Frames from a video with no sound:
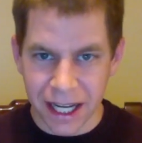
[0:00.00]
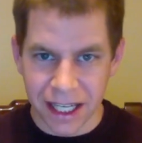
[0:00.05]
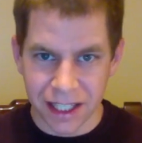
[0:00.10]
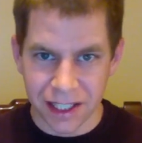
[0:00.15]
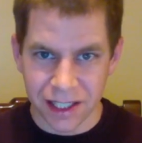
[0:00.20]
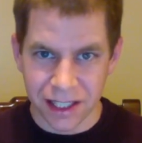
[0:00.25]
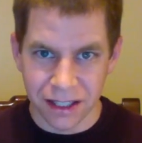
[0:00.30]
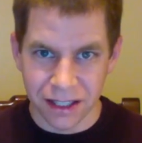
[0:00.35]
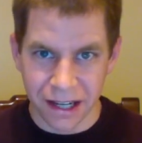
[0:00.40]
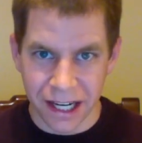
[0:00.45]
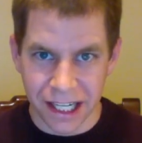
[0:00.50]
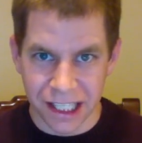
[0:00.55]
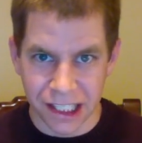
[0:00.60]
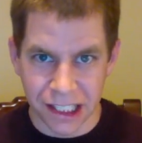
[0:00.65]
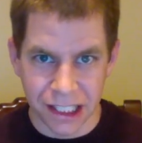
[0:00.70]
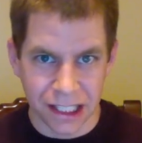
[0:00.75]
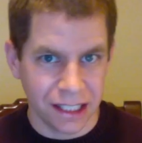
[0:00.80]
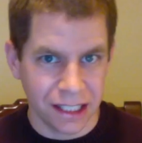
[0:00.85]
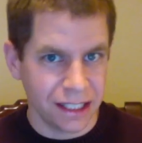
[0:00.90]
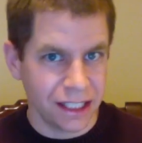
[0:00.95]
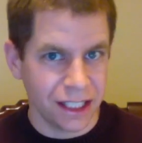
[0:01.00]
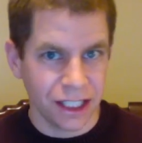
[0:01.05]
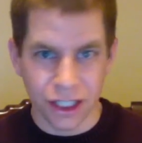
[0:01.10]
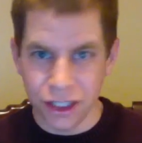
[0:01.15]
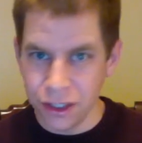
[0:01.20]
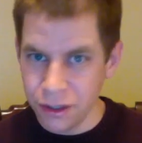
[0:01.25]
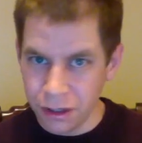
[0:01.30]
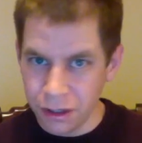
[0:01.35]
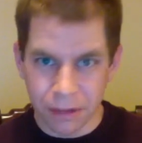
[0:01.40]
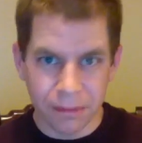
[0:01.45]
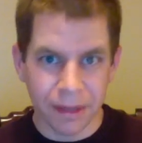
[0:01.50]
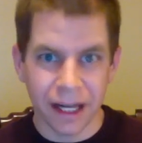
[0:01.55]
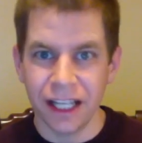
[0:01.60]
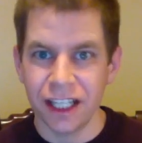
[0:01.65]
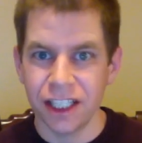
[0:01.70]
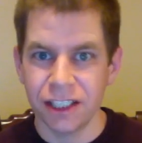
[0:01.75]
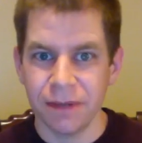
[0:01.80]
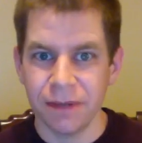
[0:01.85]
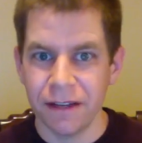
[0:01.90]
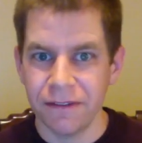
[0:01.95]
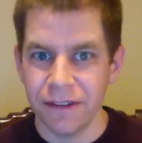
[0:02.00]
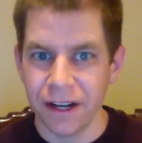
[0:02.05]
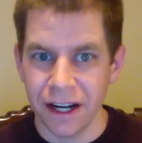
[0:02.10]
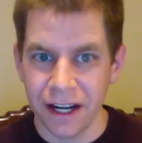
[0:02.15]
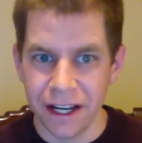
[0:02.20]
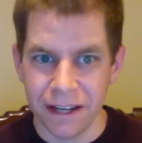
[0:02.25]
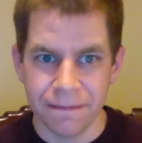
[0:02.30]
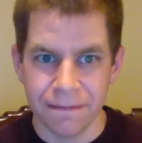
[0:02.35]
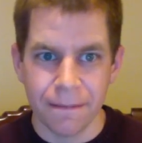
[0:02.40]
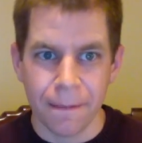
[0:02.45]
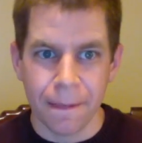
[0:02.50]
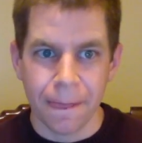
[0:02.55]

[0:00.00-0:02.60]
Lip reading: consideration. Your mileage may vary.